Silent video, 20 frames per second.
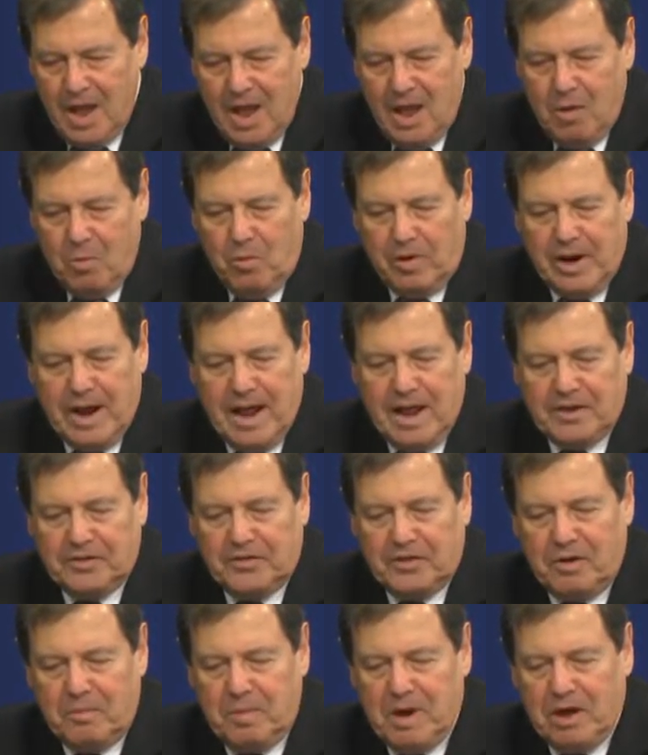When
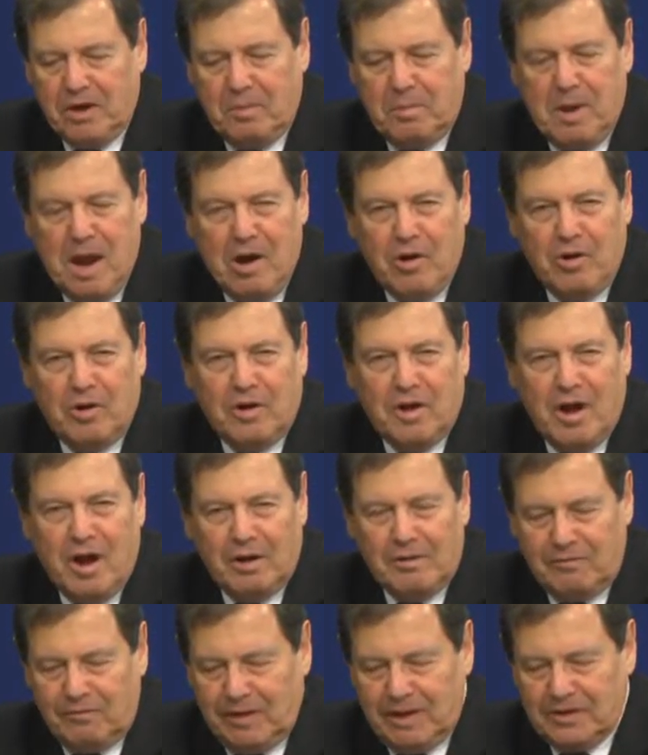asked about apparent
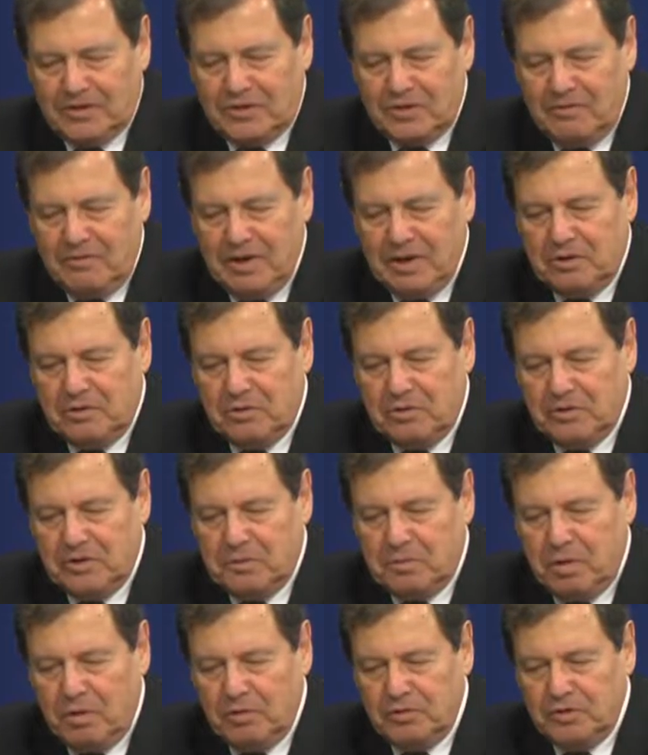conflicts of
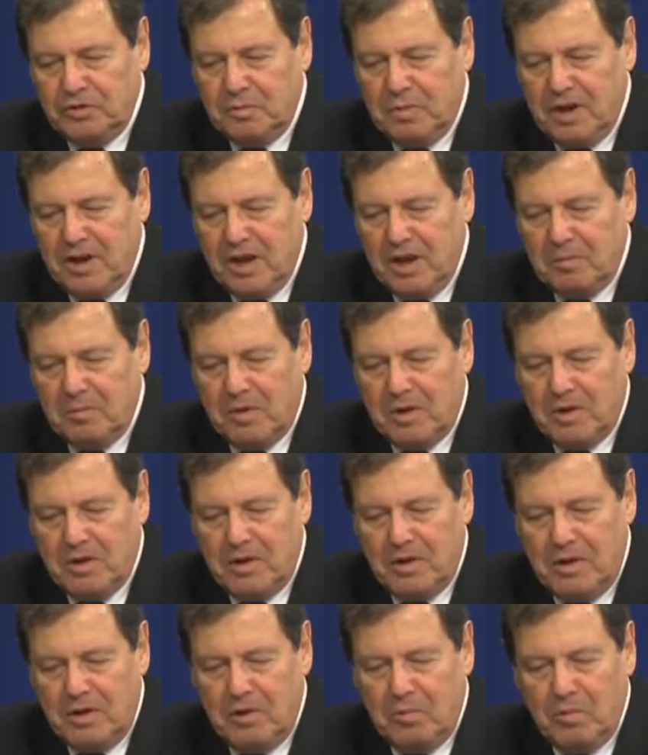interest posed by him
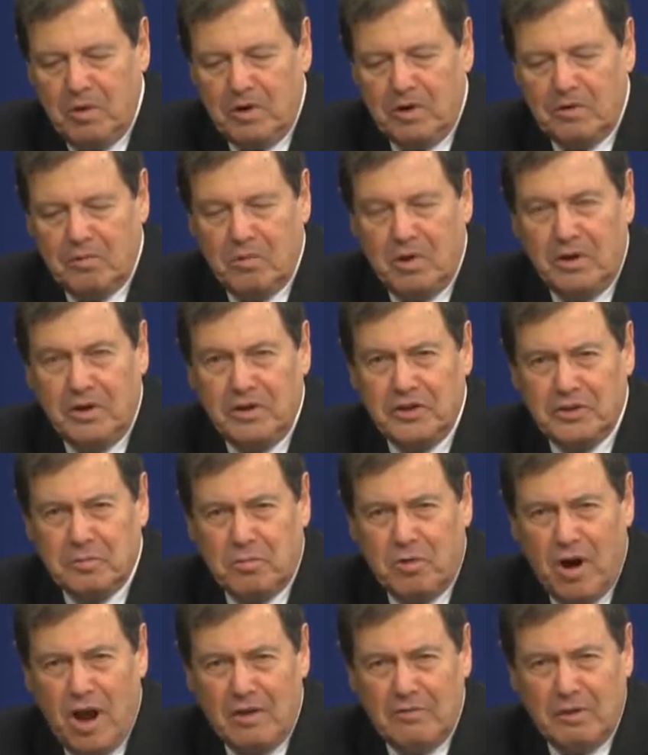continuing to run his
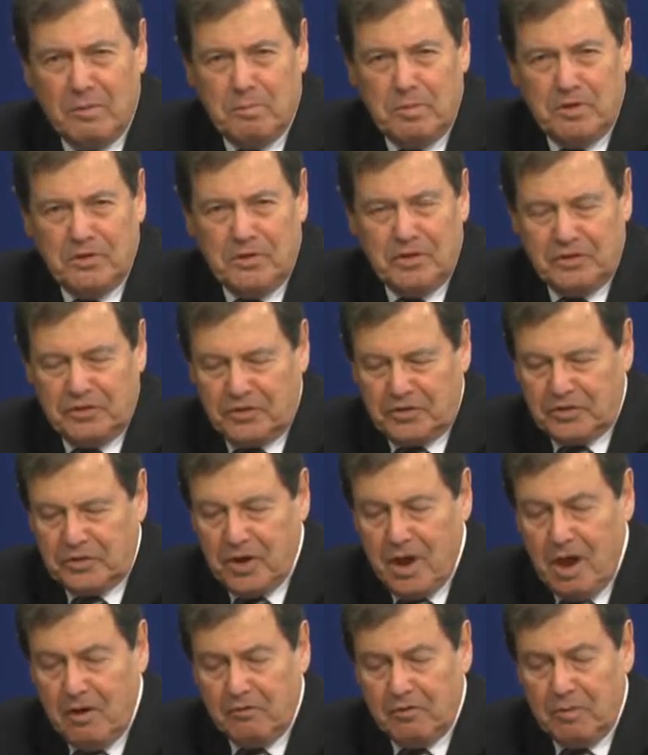private businesses
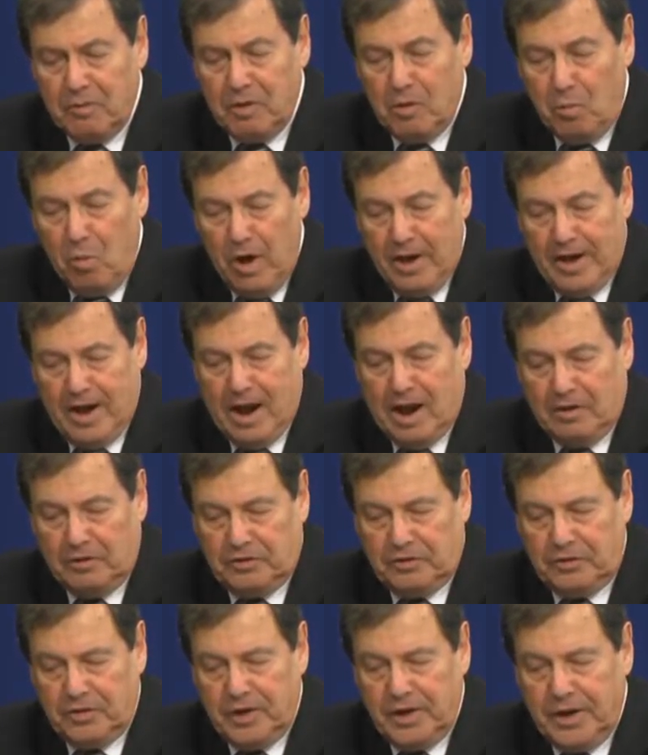from the White
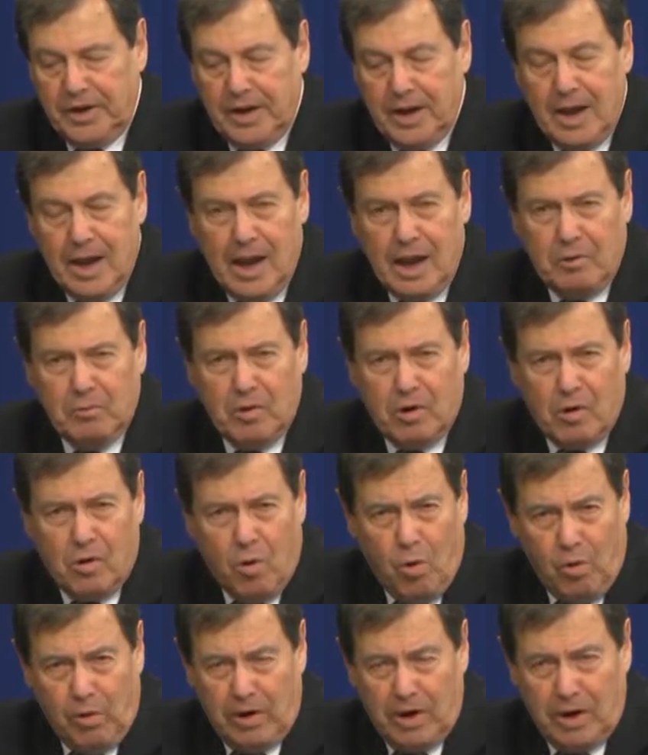House, a
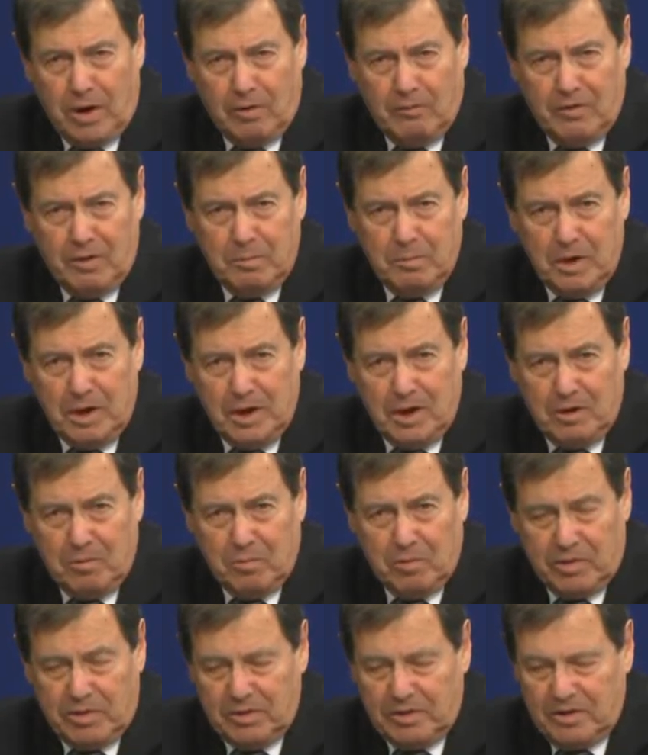recording of the meeting
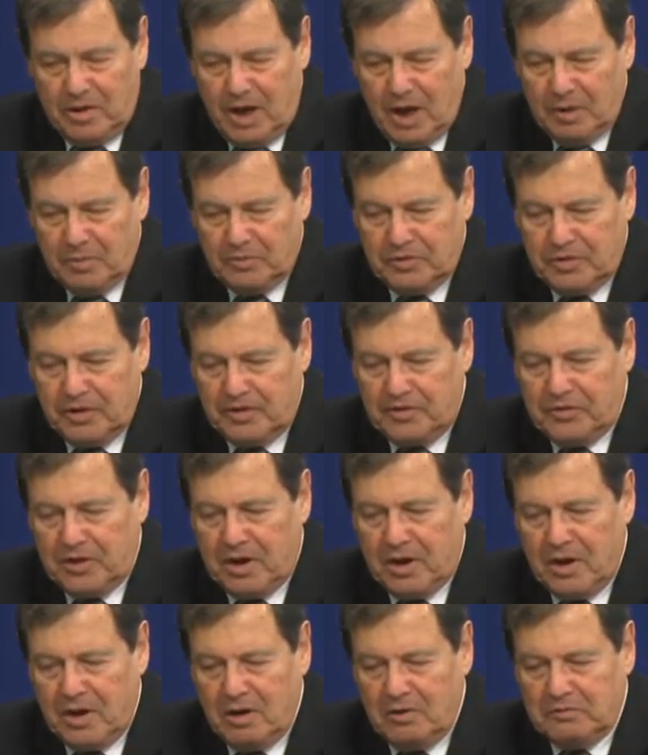with the Times
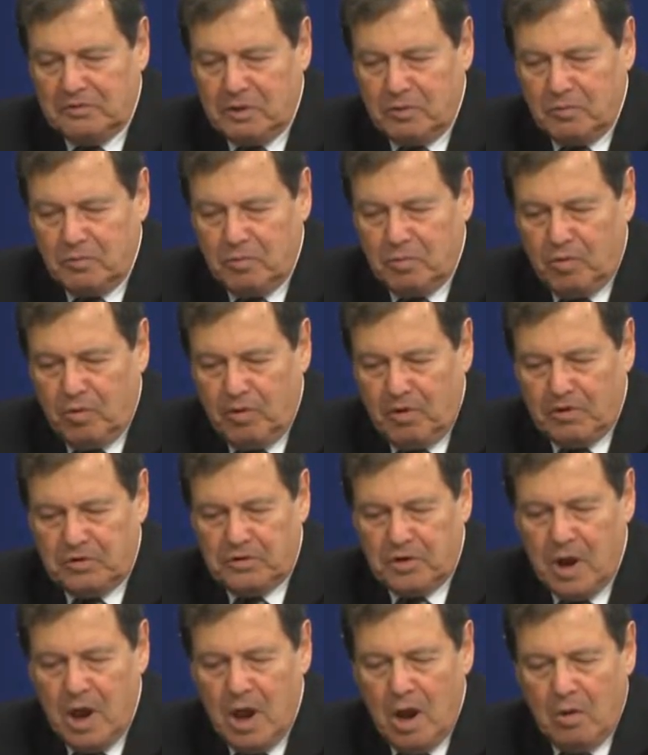executives and reporters
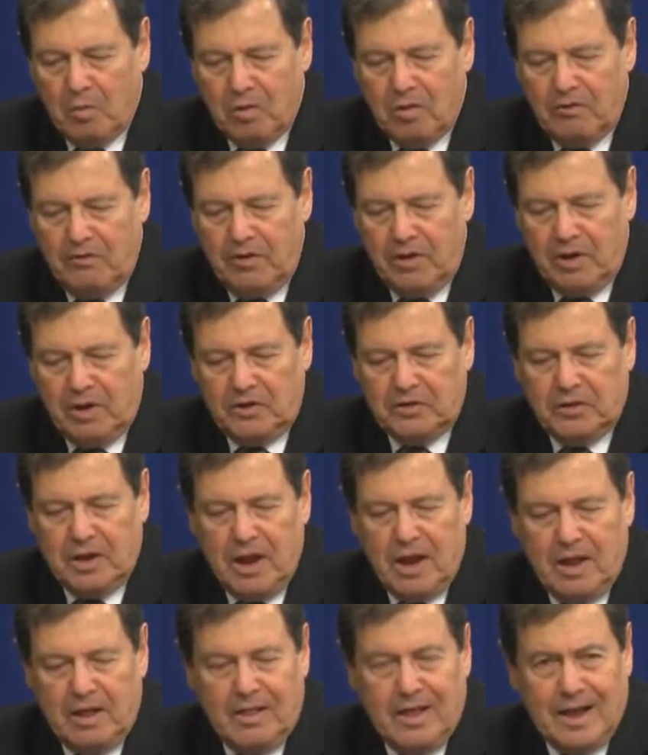reveals
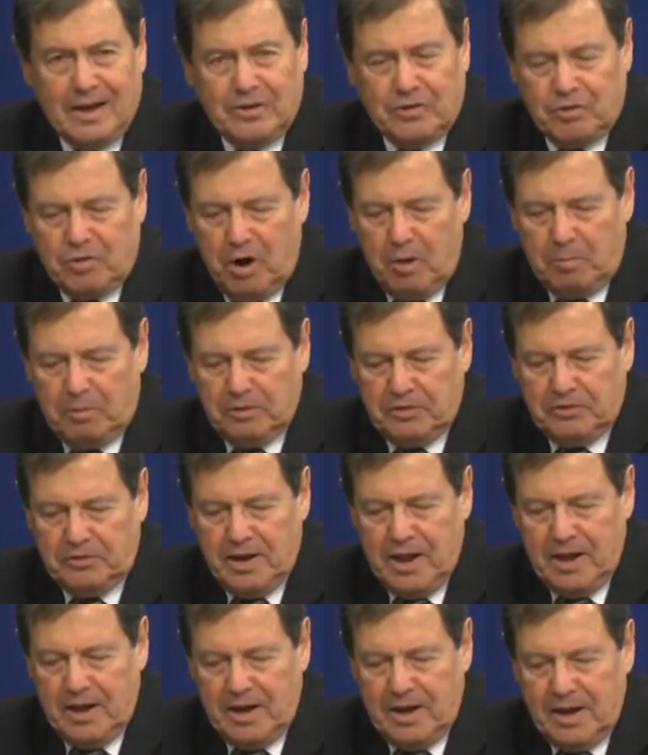that Trump
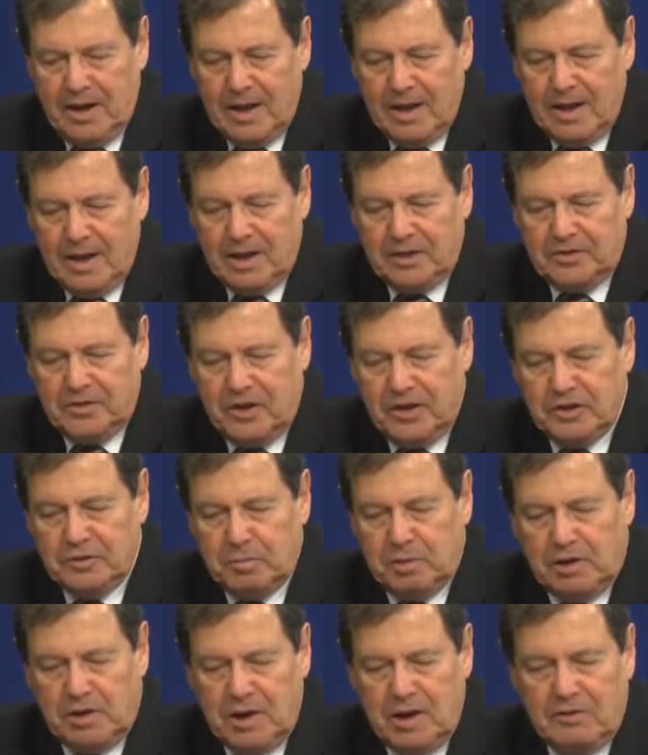said it's his
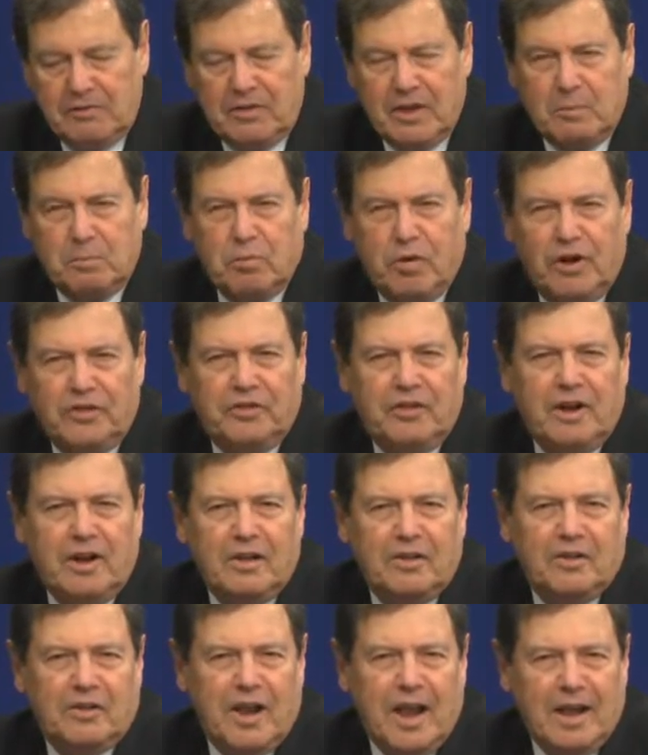belief that
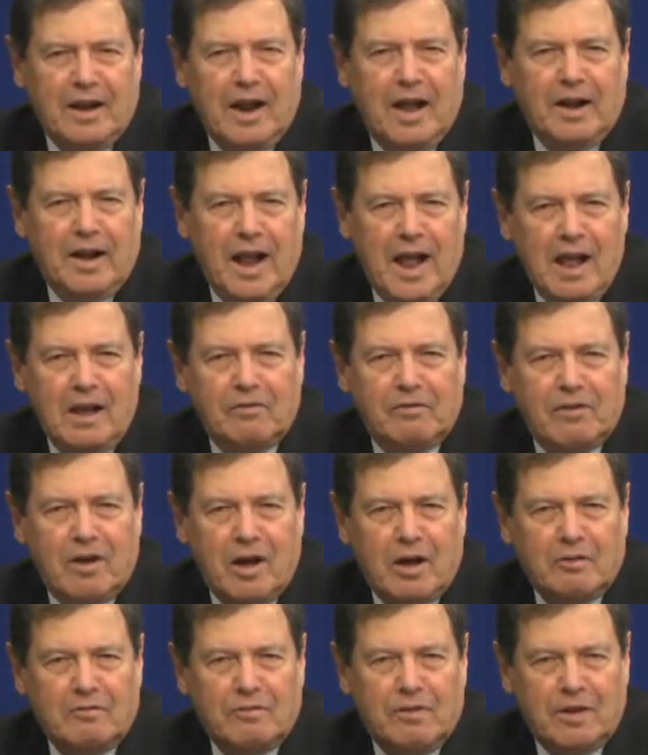presidents cannot have
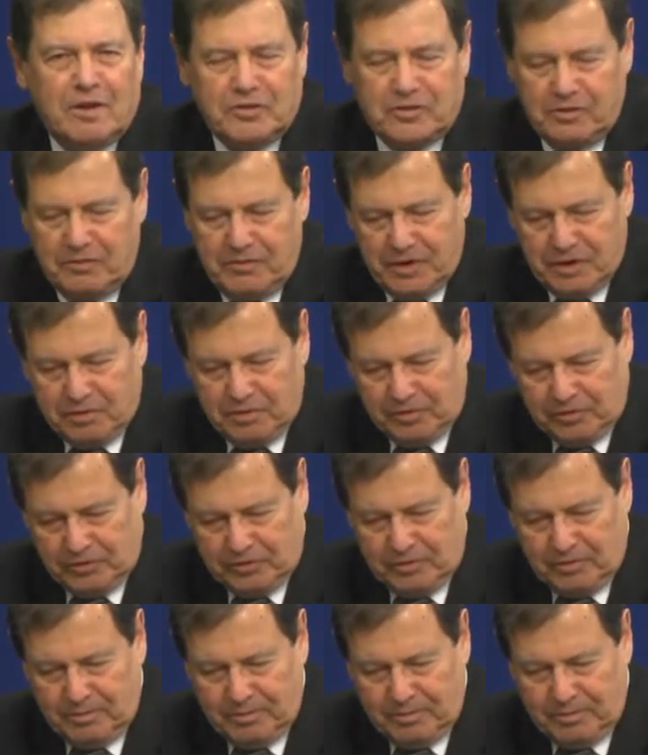conflicts of interest.